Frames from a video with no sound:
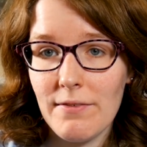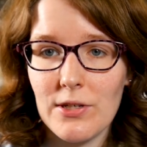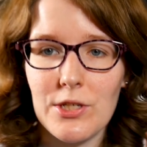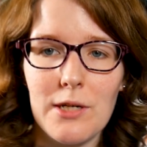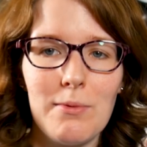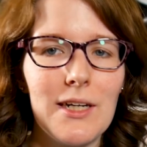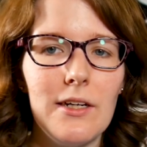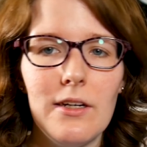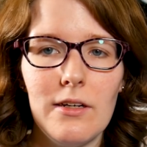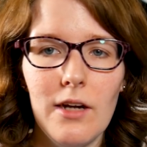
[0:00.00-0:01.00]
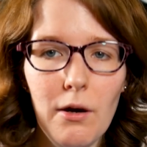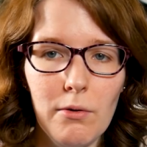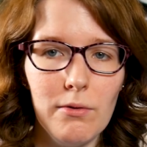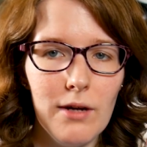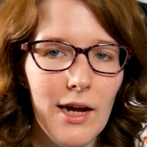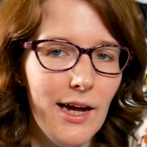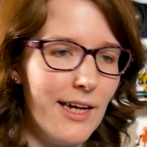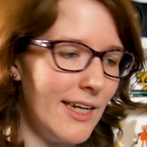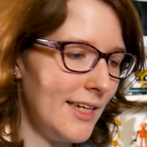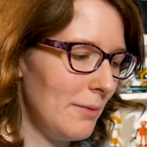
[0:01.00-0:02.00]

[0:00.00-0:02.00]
version. I'm like, no. Uh,